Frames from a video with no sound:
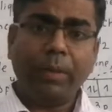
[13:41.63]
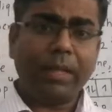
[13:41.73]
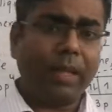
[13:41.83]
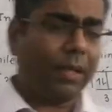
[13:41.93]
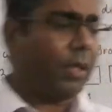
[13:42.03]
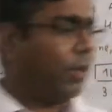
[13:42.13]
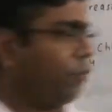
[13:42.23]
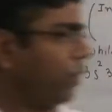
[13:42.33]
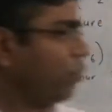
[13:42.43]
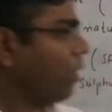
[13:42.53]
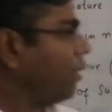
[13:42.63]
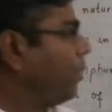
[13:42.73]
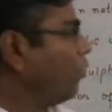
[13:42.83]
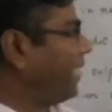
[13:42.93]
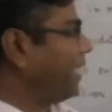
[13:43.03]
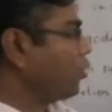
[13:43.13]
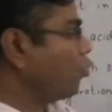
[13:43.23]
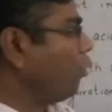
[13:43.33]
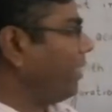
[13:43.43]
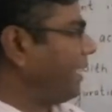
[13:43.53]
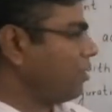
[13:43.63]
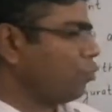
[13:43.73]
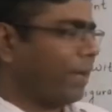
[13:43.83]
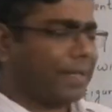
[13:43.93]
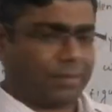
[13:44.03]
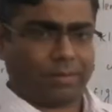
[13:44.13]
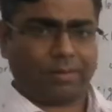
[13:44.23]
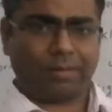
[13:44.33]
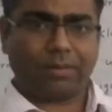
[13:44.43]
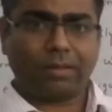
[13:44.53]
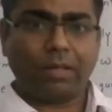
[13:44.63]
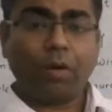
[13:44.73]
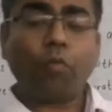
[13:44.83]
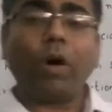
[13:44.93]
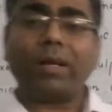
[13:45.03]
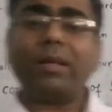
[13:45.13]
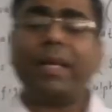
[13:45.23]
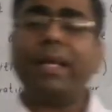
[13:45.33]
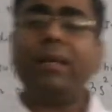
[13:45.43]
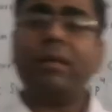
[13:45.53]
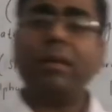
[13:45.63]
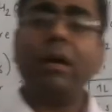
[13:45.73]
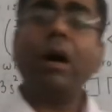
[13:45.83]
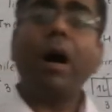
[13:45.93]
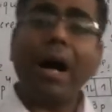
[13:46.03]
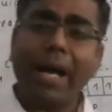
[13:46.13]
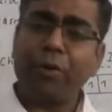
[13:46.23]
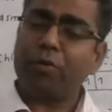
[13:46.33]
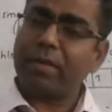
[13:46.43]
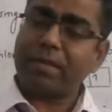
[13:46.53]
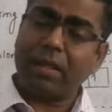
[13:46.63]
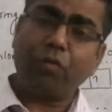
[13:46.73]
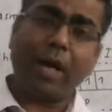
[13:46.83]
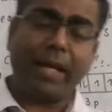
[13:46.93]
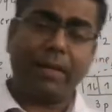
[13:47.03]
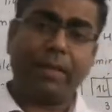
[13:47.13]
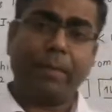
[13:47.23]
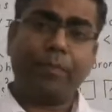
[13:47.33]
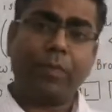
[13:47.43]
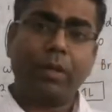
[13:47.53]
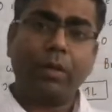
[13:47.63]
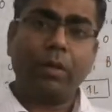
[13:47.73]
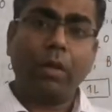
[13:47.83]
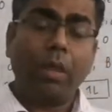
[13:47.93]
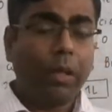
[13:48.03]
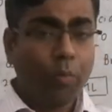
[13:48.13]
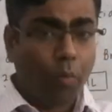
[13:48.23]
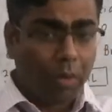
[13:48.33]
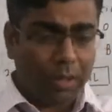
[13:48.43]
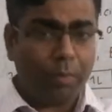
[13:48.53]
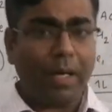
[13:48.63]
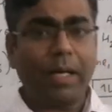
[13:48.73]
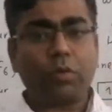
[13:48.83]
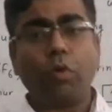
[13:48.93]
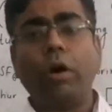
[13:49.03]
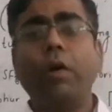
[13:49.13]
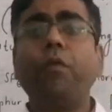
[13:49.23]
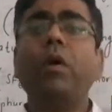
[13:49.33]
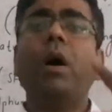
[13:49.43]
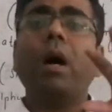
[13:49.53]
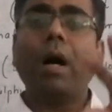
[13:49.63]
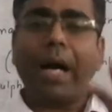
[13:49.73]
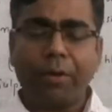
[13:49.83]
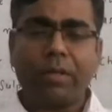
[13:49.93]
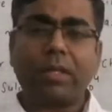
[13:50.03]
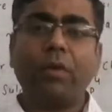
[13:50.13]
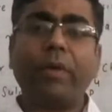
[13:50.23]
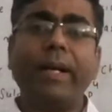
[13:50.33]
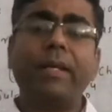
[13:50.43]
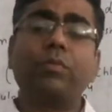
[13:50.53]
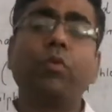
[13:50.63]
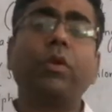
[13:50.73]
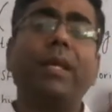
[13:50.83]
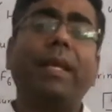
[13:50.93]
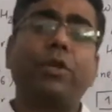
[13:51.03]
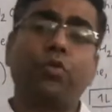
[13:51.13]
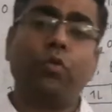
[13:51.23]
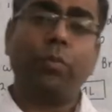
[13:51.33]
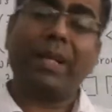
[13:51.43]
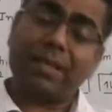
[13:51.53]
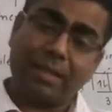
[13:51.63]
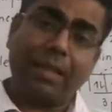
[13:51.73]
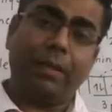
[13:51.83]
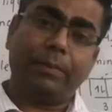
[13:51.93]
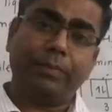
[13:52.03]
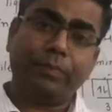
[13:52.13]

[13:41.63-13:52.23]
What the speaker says: But here if we talk about H2 and H2S, water and hydrogen sulfide, the molar mass of hydrogen sulfide is more than H2O, but still